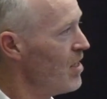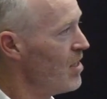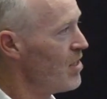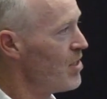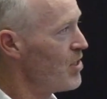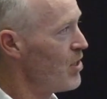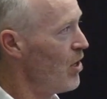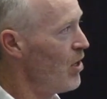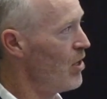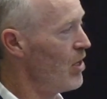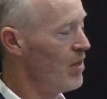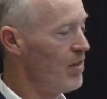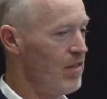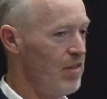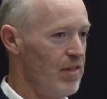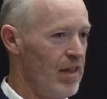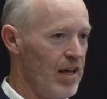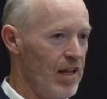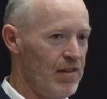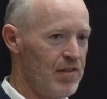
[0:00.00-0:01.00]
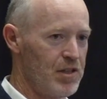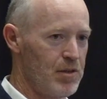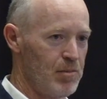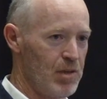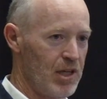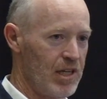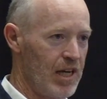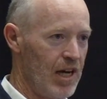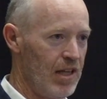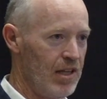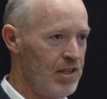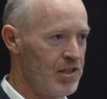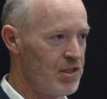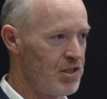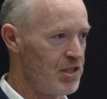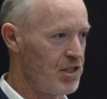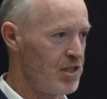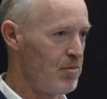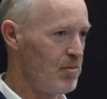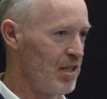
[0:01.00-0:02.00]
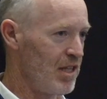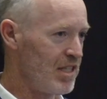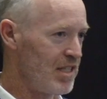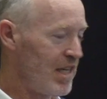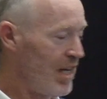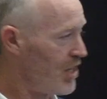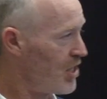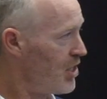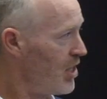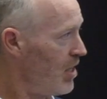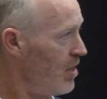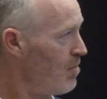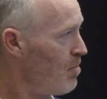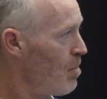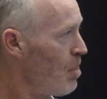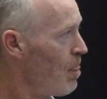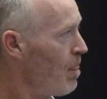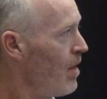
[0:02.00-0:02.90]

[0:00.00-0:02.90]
So they'll have similar colors, similar texture.